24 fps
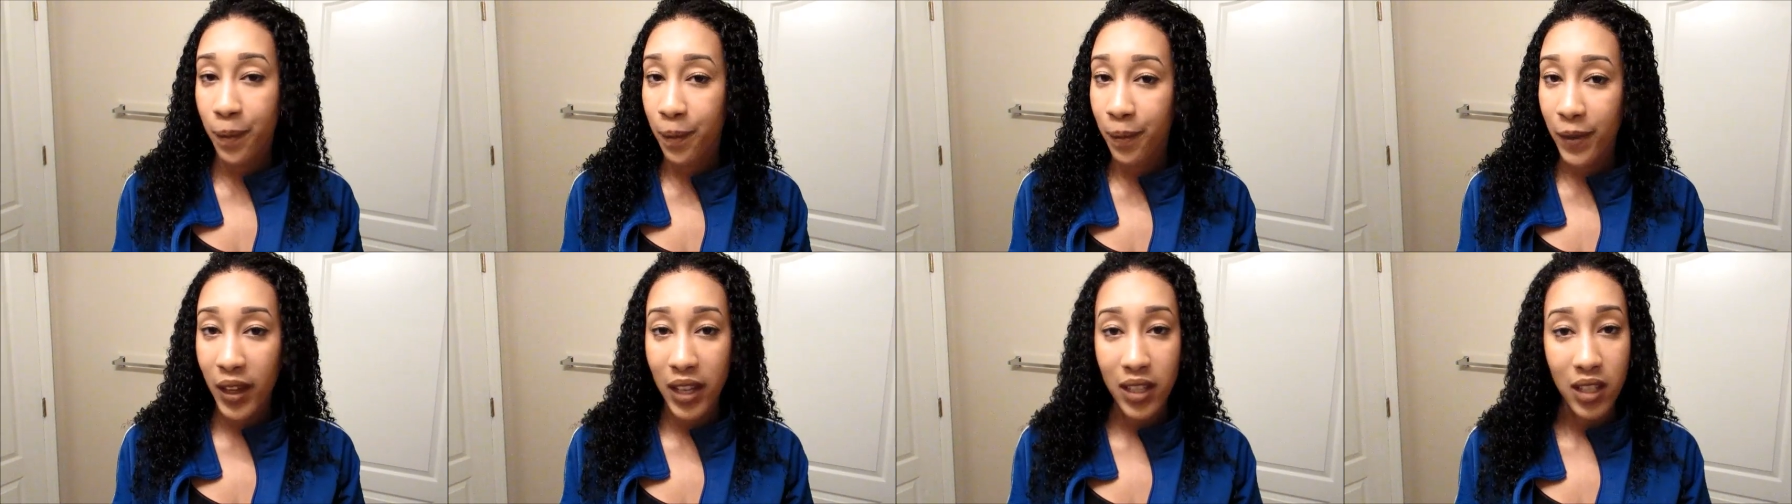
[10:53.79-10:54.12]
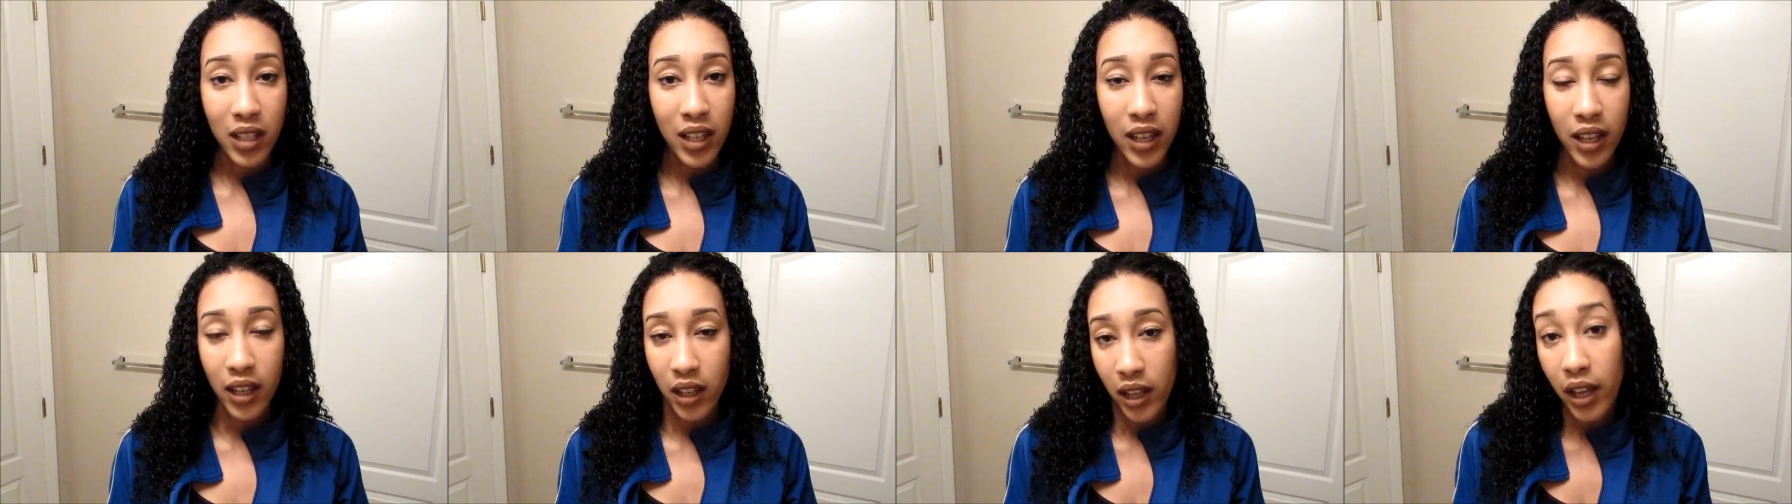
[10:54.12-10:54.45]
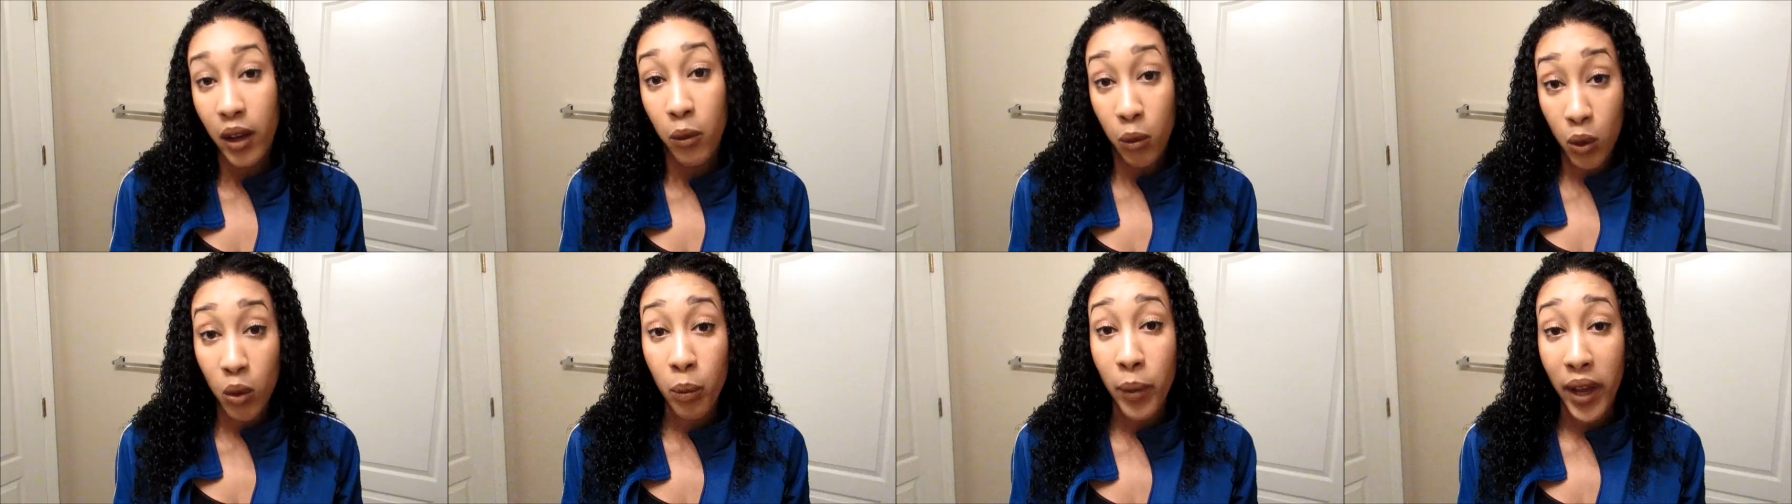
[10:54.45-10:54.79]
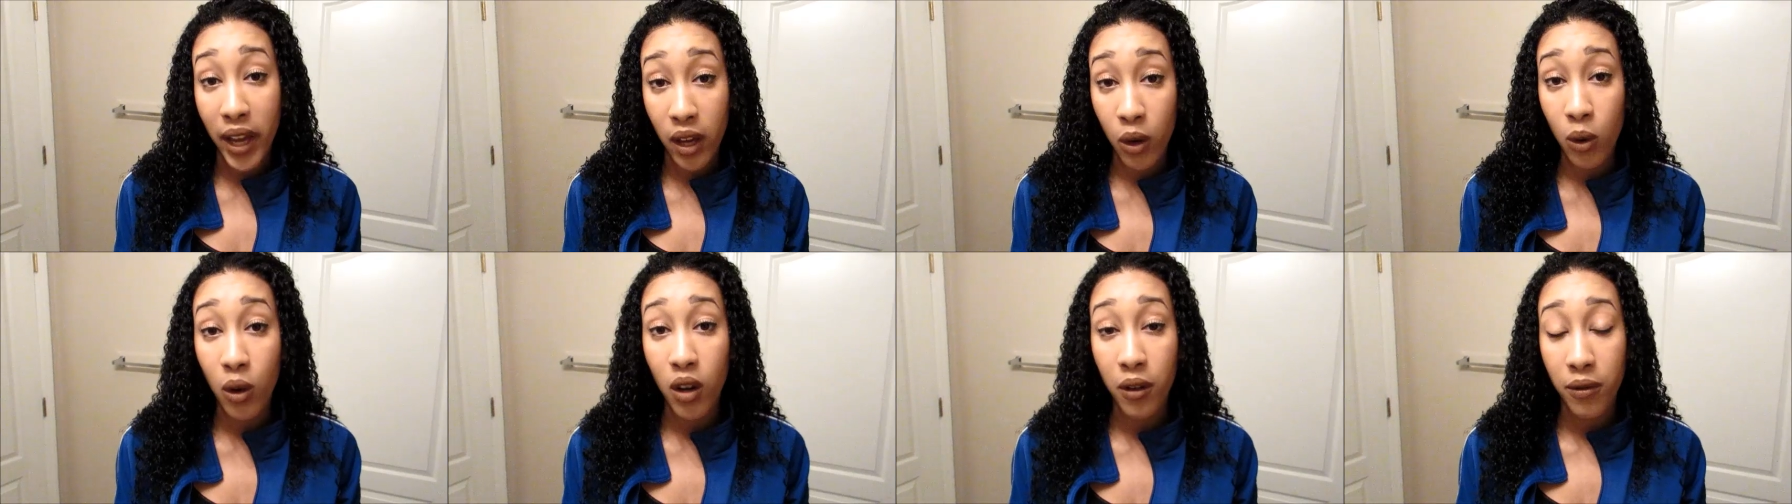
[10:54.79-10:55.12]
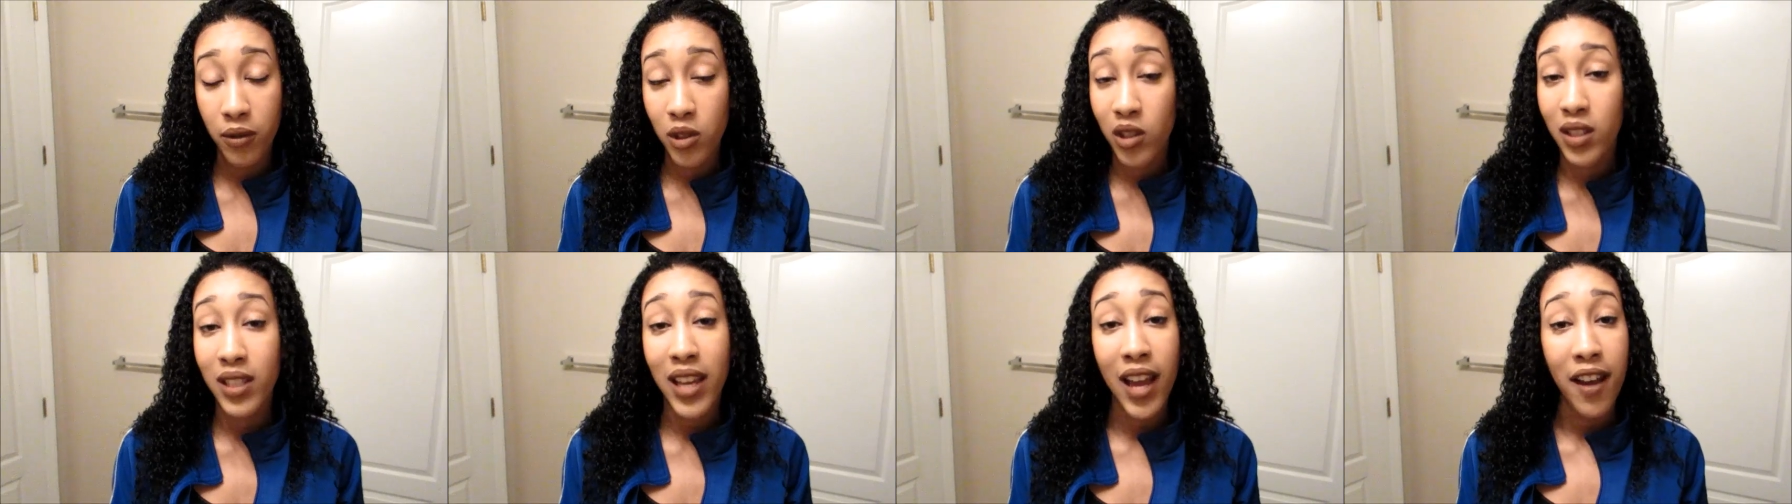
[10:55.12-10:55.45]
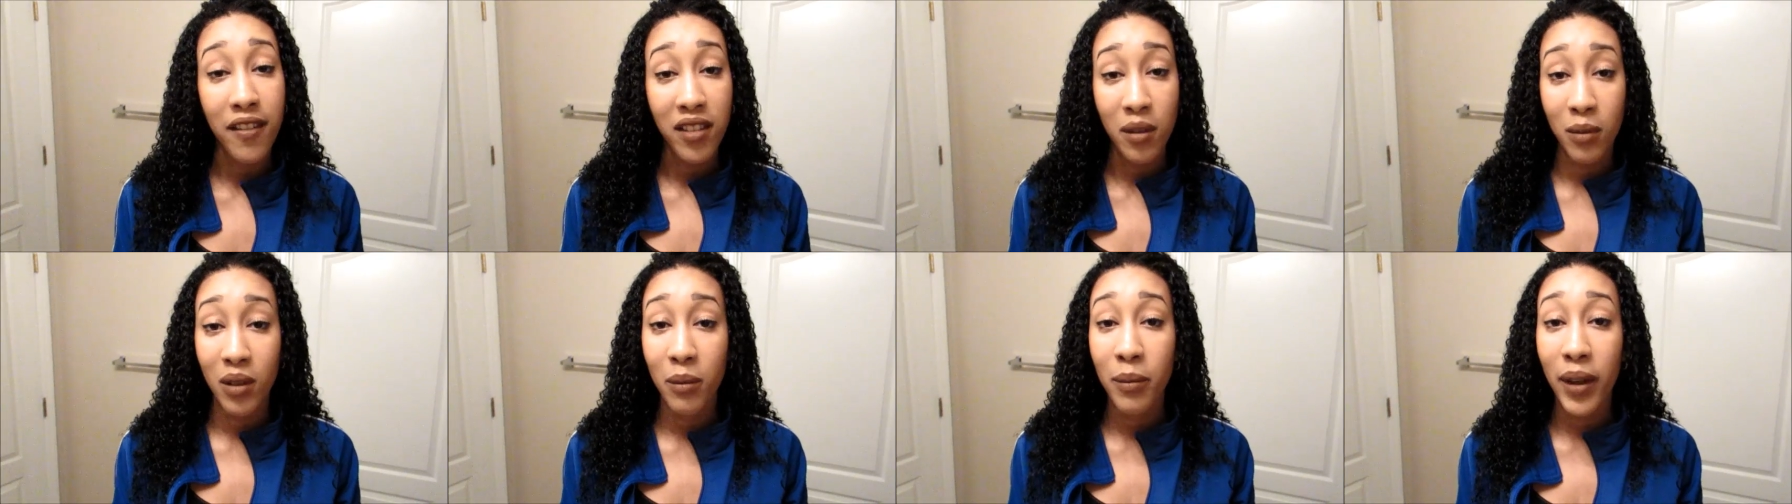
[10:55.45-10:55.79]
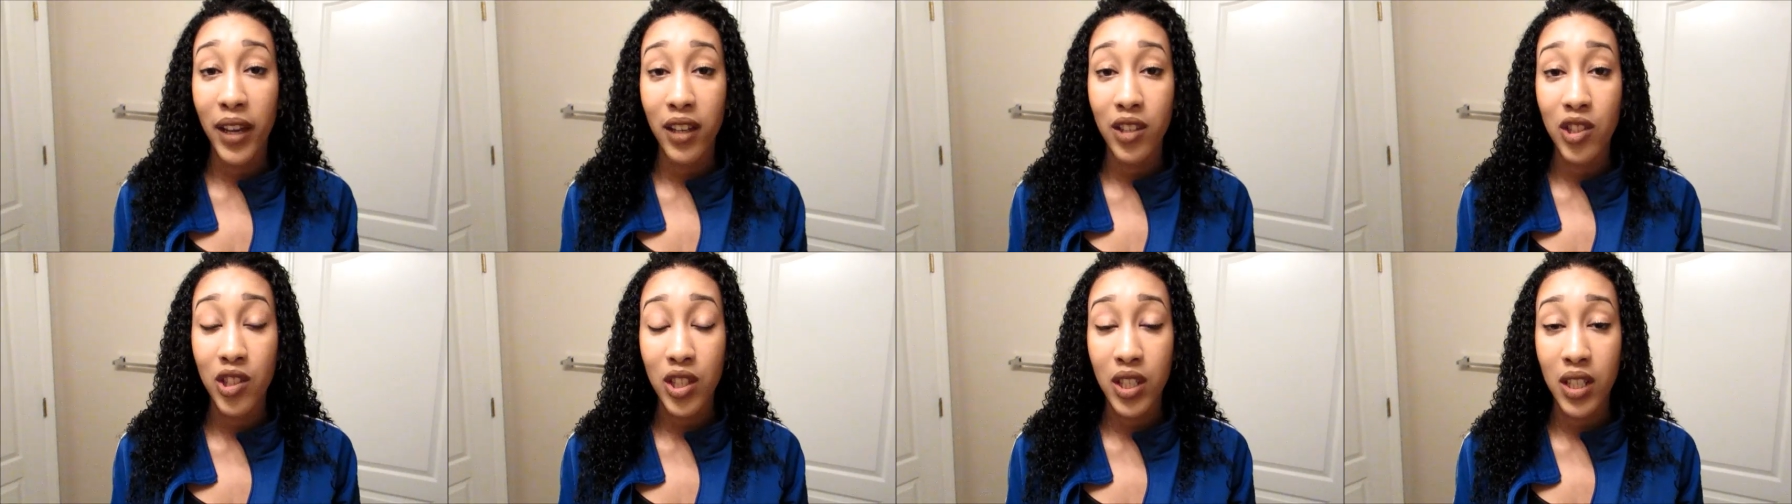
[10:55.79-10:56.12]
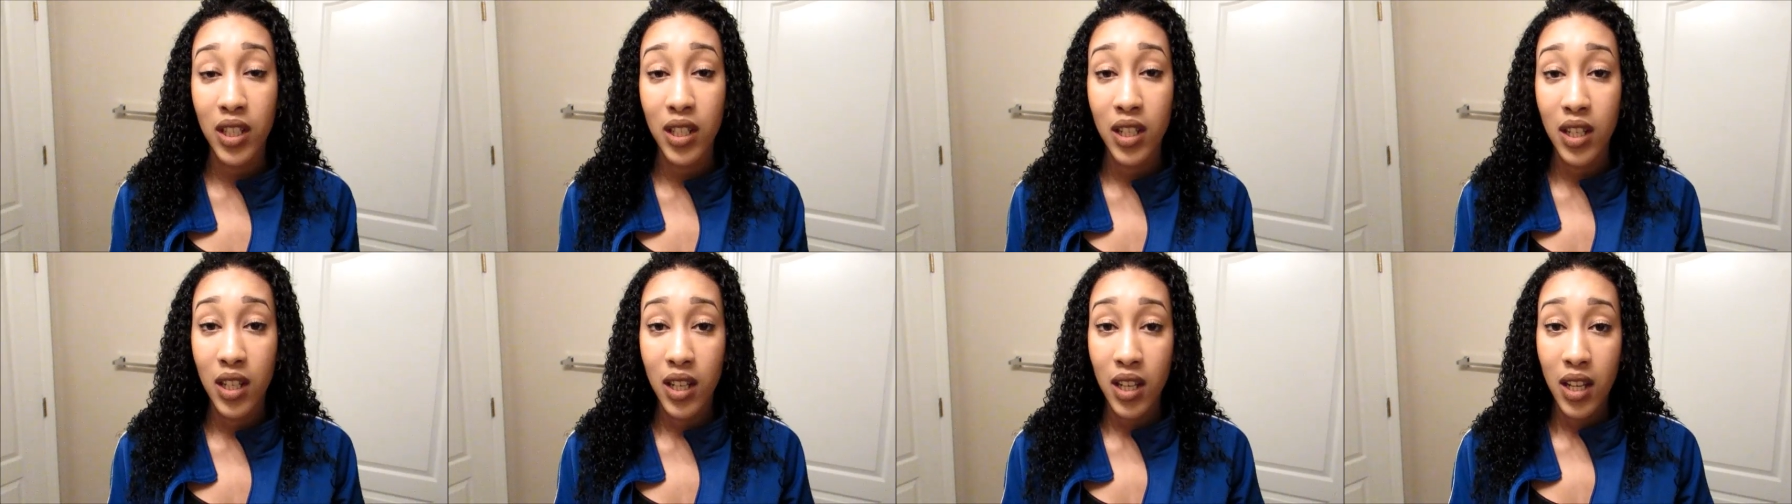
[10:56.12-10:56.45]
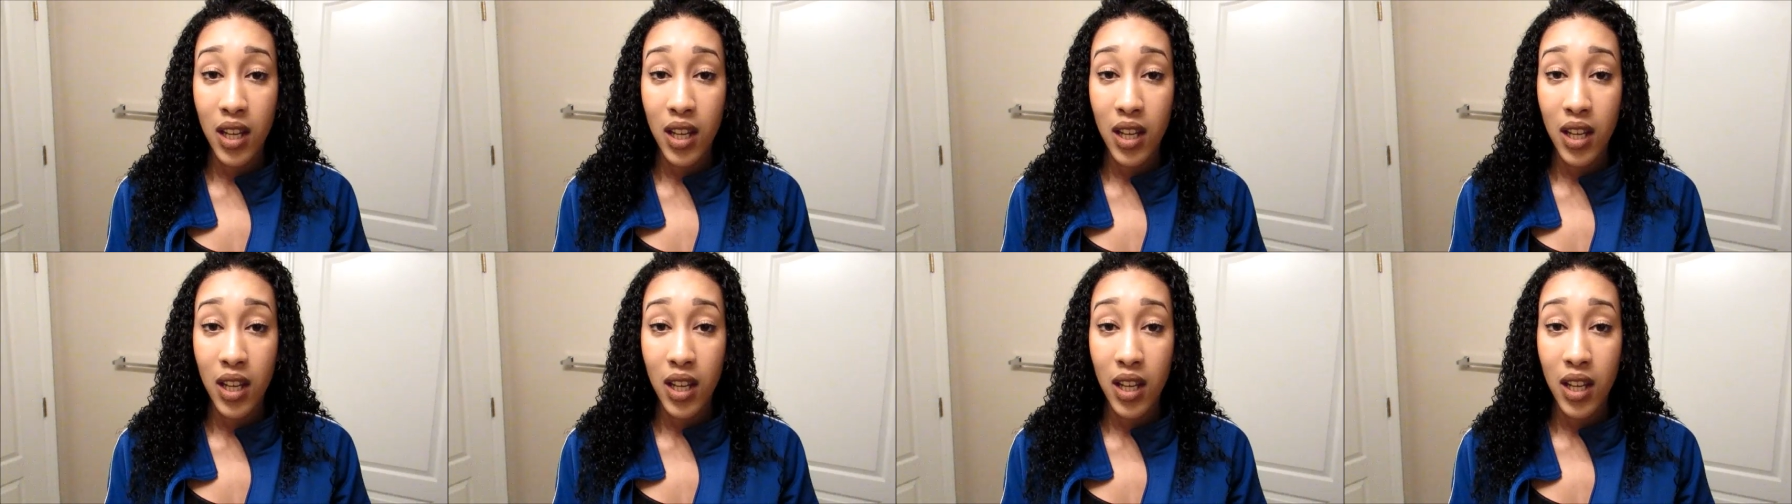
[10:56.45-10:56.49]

it will pay off. You just have to be patient.